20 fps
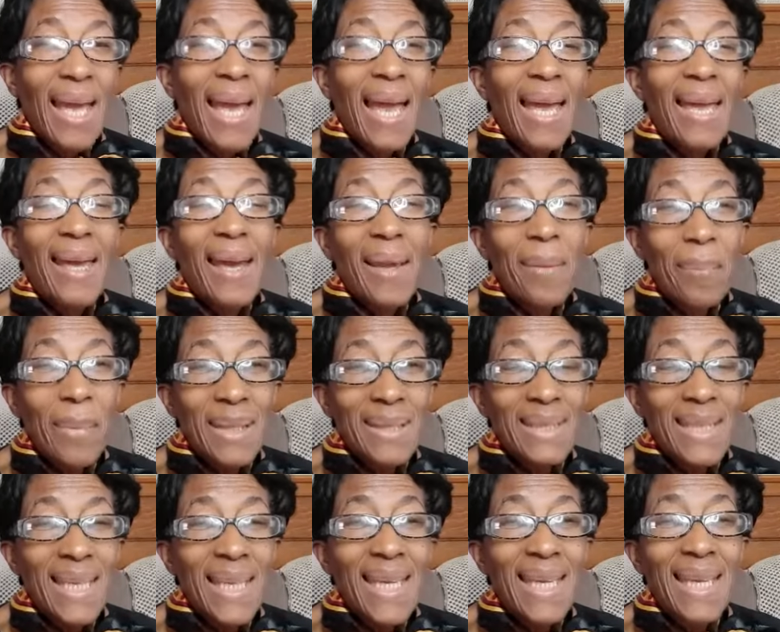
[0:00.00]
And I must
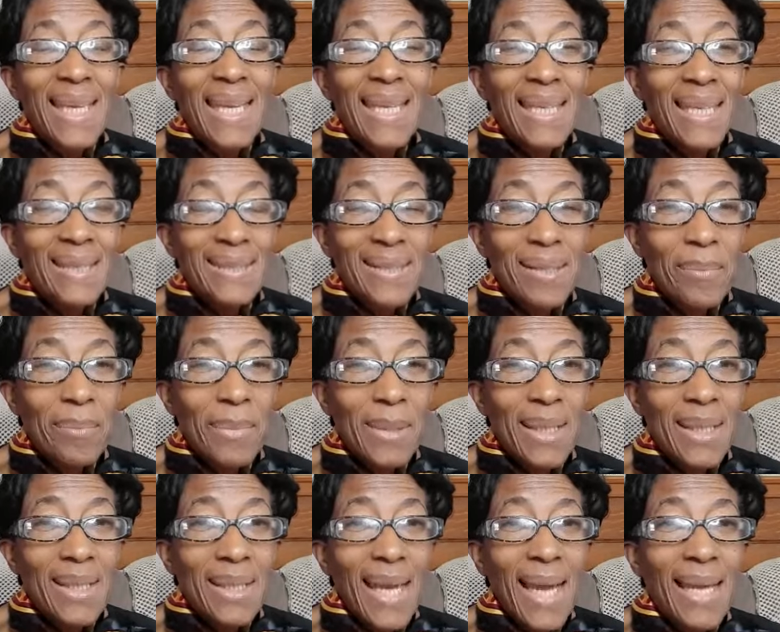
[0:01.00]
say, it doesn't
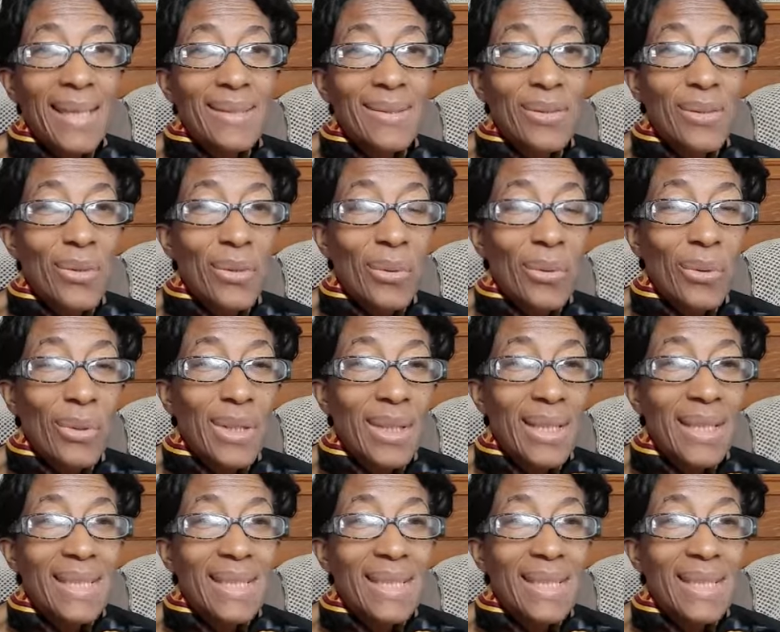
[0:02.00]
mean as though